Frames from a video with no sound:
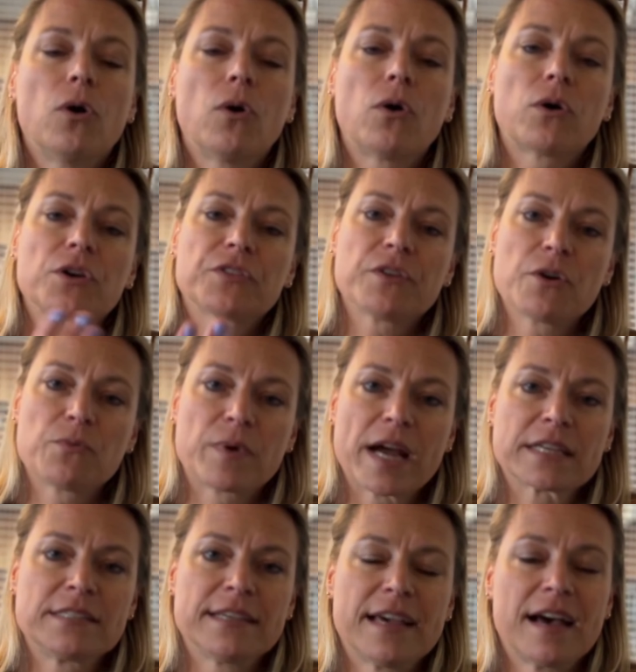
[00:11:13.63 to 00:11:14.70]

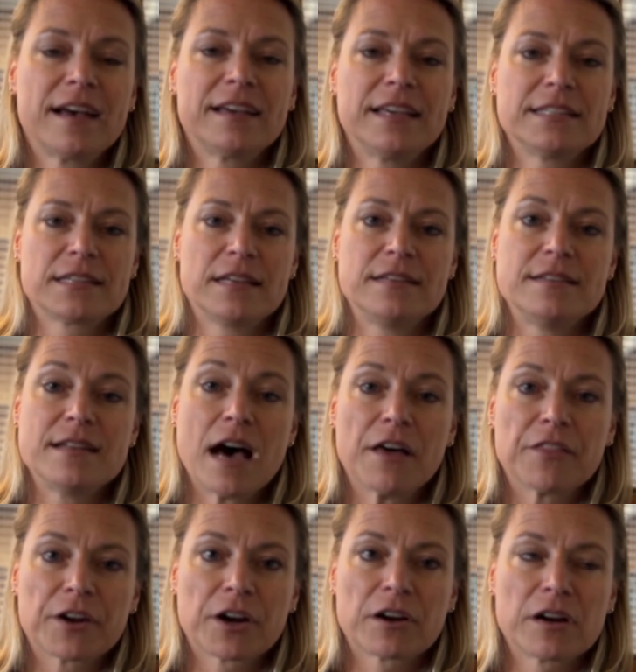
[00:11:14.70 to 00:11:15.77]
Orthorexia is
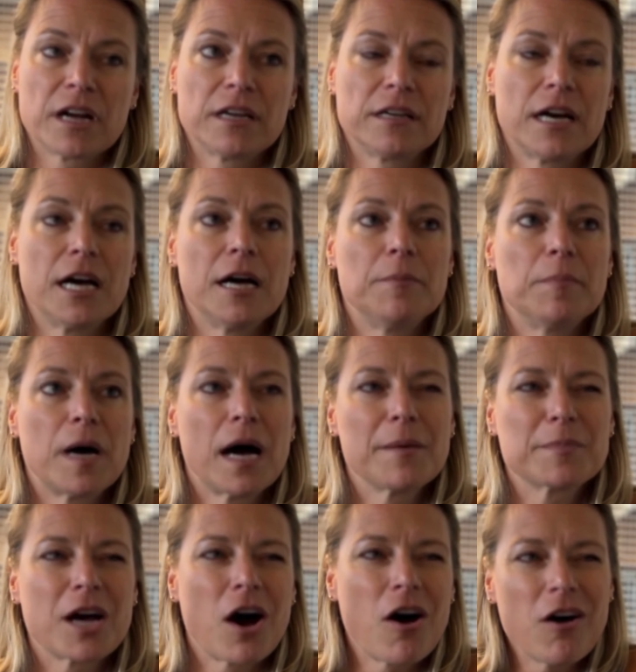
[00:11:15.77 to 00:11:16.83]
another,
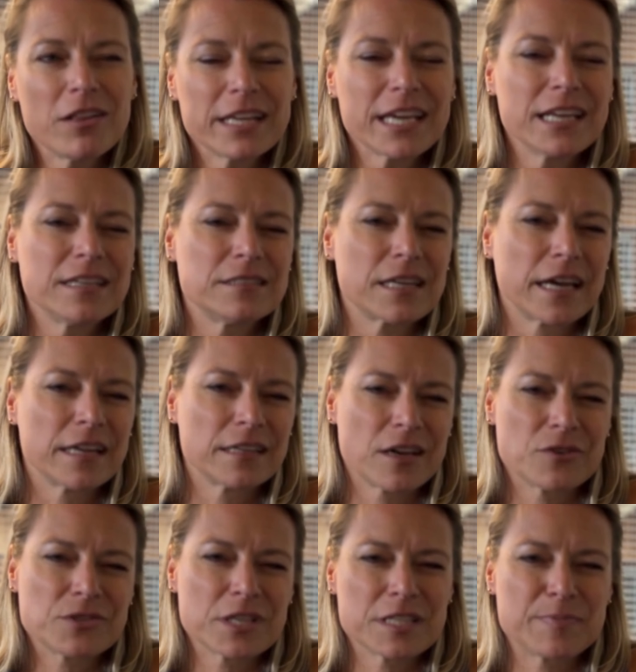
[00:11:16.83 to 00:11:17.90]
I'm calling it a
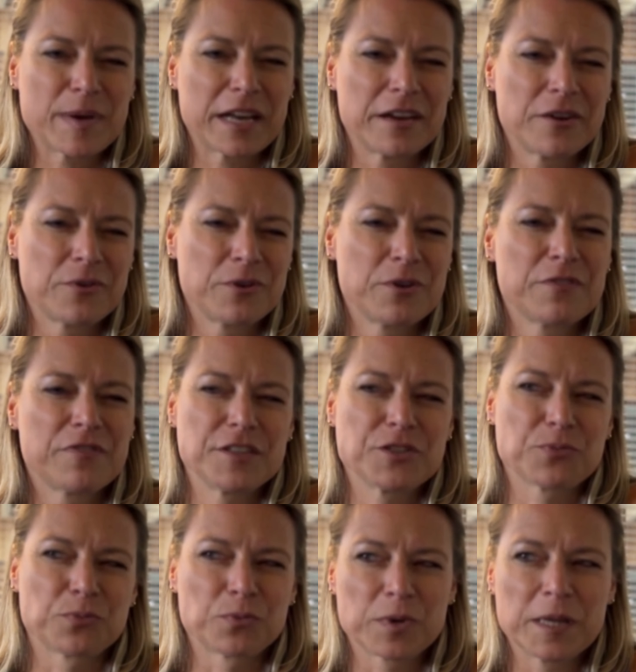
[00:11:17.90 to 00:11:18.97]
diagnosis, but I don't know if it's
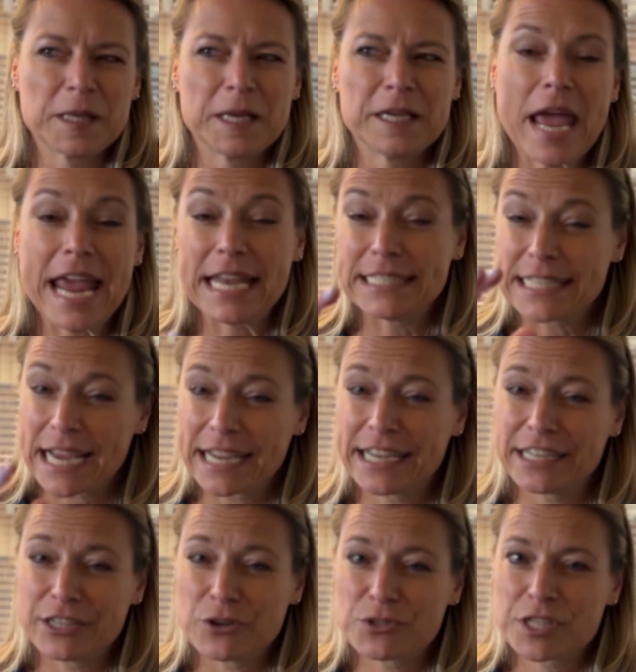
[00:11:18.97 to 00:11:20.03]
really a
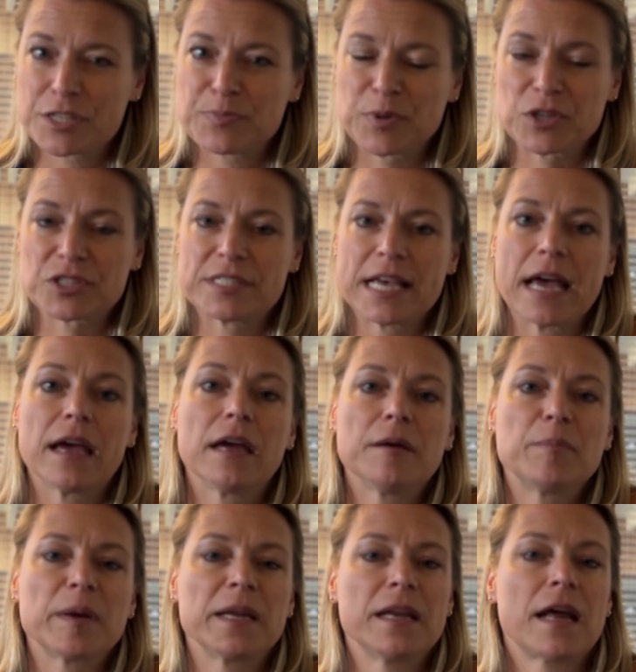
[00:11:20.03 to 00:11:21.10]
diagnosis per se,
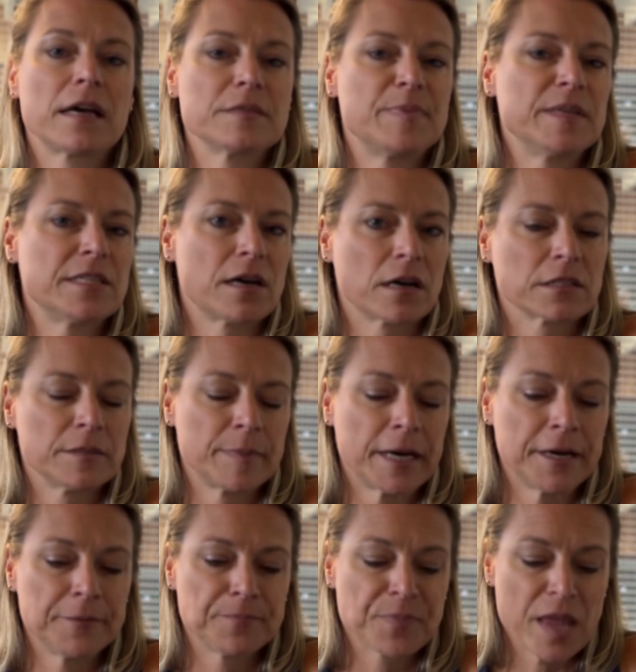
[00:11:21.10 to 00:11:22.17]
but it has been talked about.